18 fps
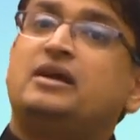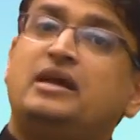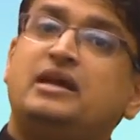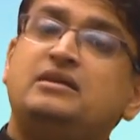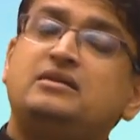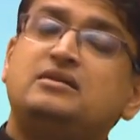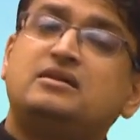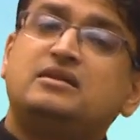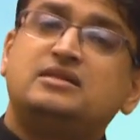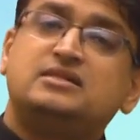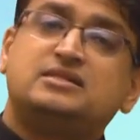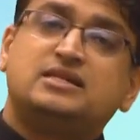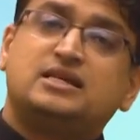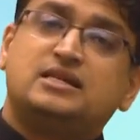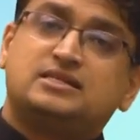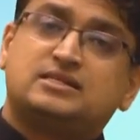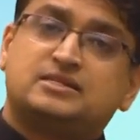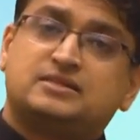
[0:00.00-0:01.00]

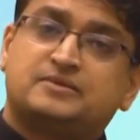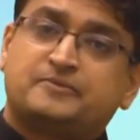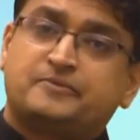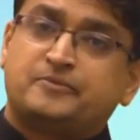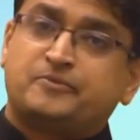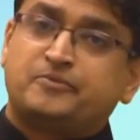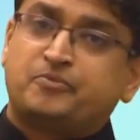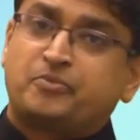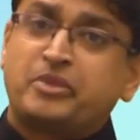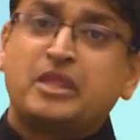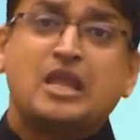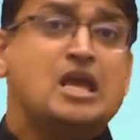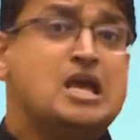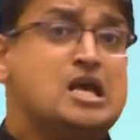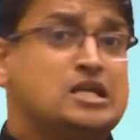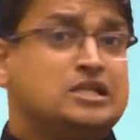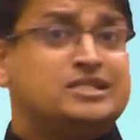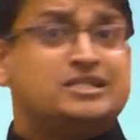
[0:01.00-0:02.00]
increases.
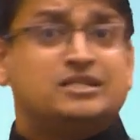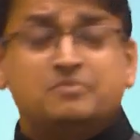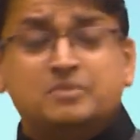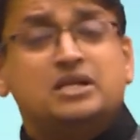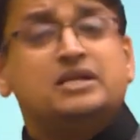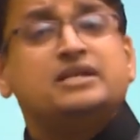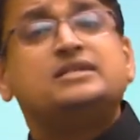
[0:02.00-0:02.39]
Similar